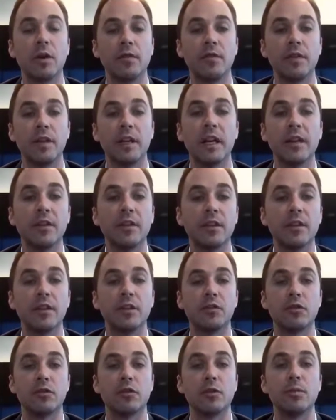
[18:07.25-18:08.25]
feet at the
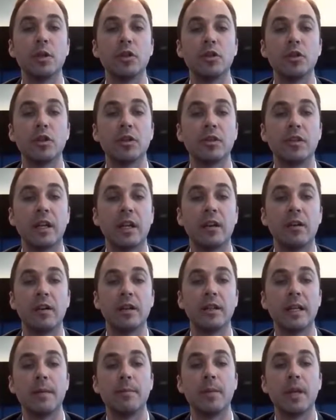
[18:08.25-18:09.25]
distribution center in
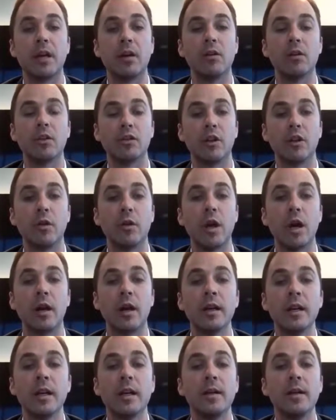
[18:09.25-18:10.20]
Tempe, Arizona,